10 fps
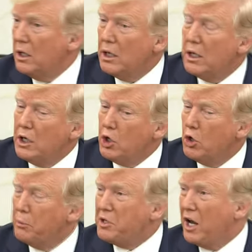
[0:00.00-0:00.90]
Uh,
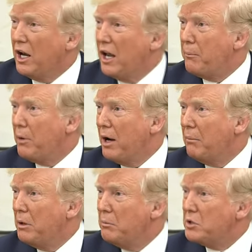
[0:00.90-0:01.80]
Europe's got a lot of
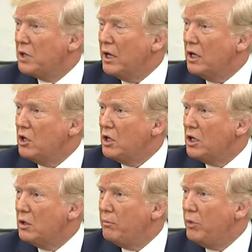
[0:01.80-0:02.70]
problems, and
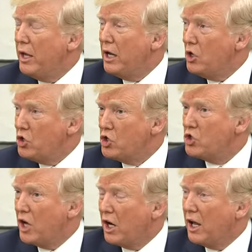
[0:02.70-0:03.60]
uh, Asia's
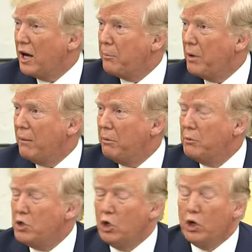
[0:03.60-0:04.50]
got a lot of
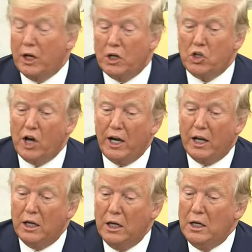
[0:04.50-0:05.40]
problems. You look at
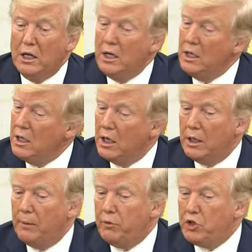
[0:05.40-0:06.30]
China,
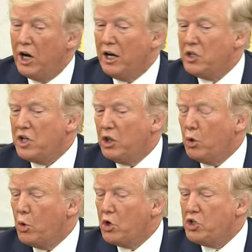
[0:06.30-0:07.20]
uh, China's had the
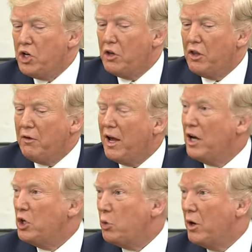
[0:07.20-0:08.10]
worst year they've had
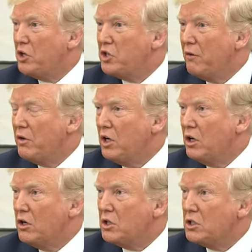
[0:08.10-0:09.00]
in twenty-seven
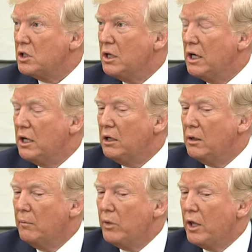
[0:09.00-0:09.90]
years, and
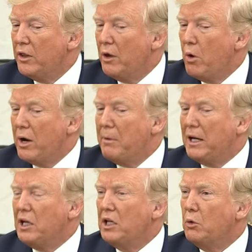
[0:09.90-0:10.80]
they want to
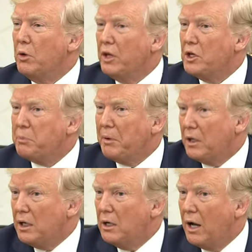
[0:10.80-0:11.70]
make a deal with us,
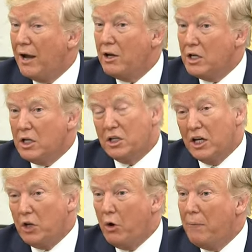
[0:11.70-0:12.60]
but I can
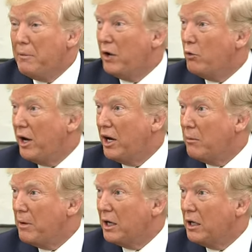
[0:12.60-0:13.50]
tell you I'm not ready to
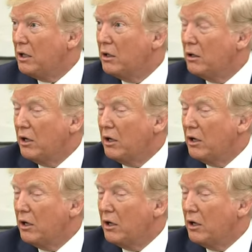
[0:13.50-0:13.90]
make a deal